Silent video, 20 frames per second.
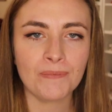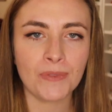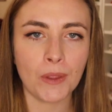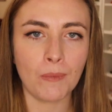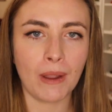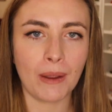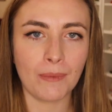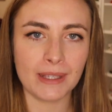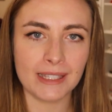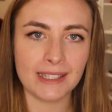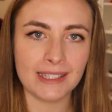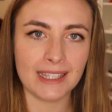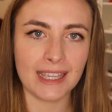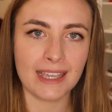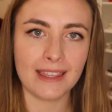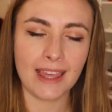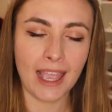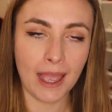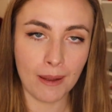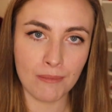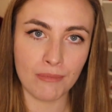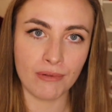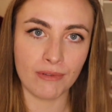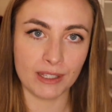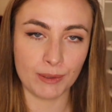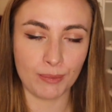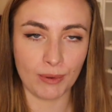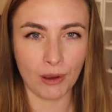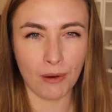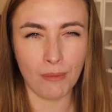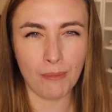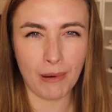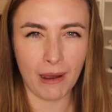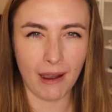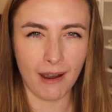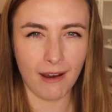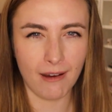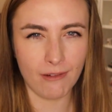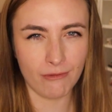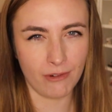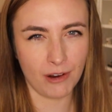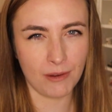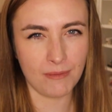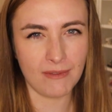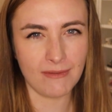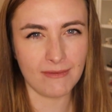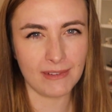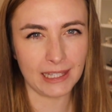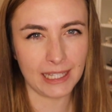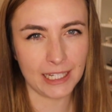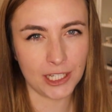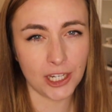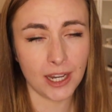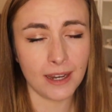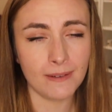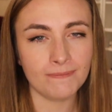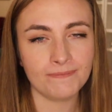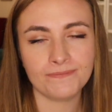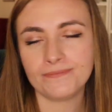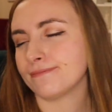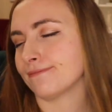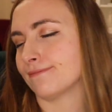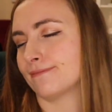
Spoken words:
where we see the emperors become part of Roman religion.